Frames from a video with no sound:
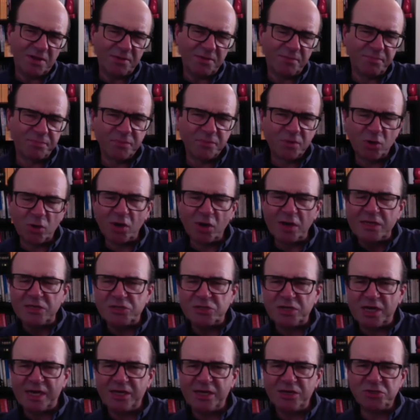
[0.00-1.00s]
college
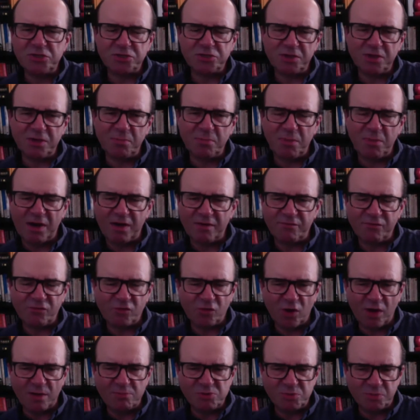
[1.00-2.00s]
age and above
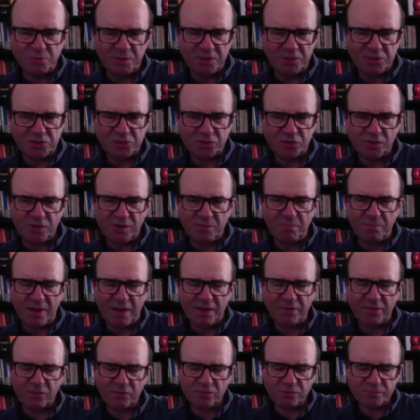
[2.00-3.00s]
tribes ministry in
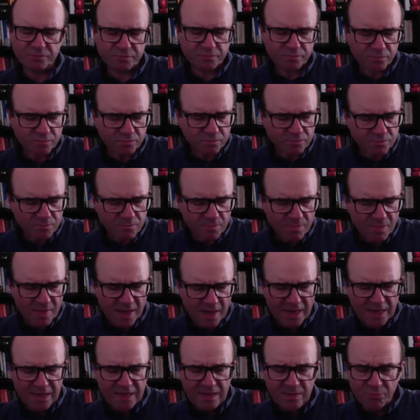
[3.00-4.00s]
Bethel,
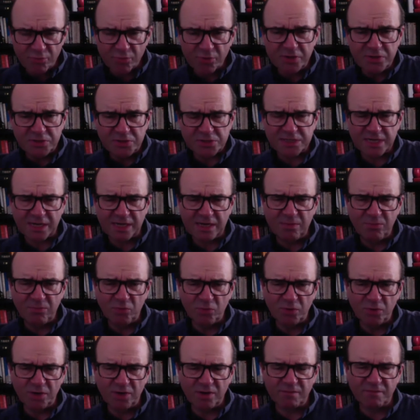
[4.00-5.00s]
and he preached Sunday
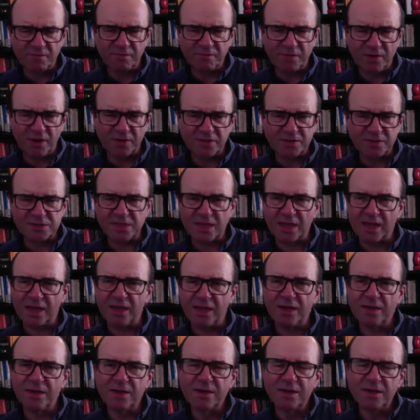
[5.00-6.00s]
morning on Father's Day,
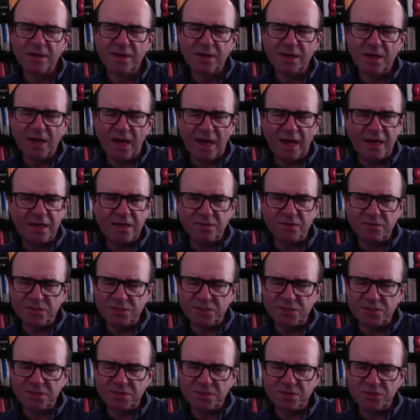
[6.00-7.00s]
and it
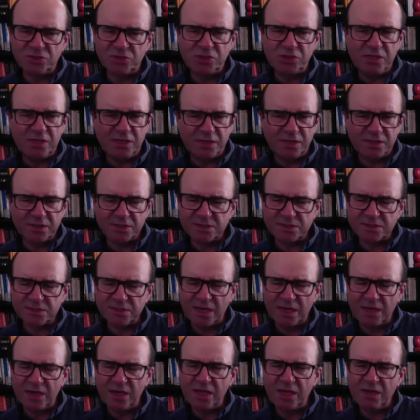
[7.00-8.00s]
was genius.
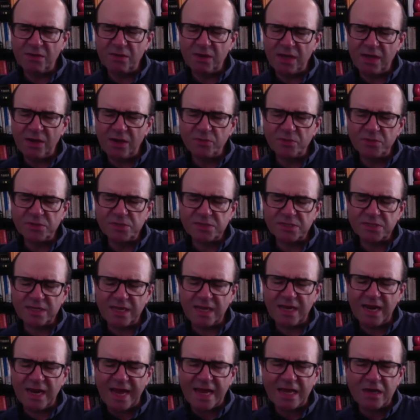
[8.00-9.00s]
And
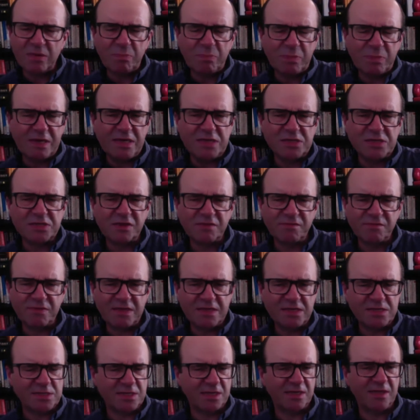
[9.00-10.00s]
it had a piece of
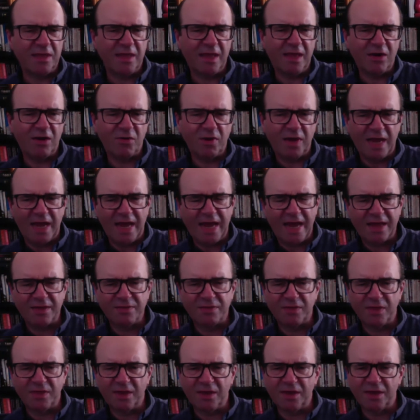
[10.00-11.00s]
this in there. It
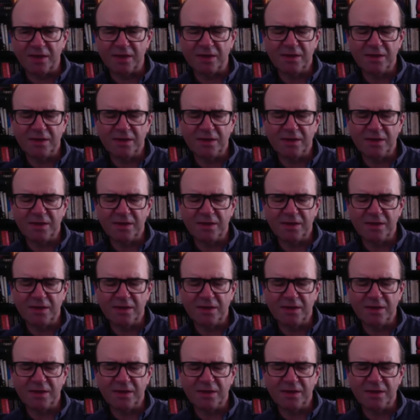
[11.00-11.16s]
had the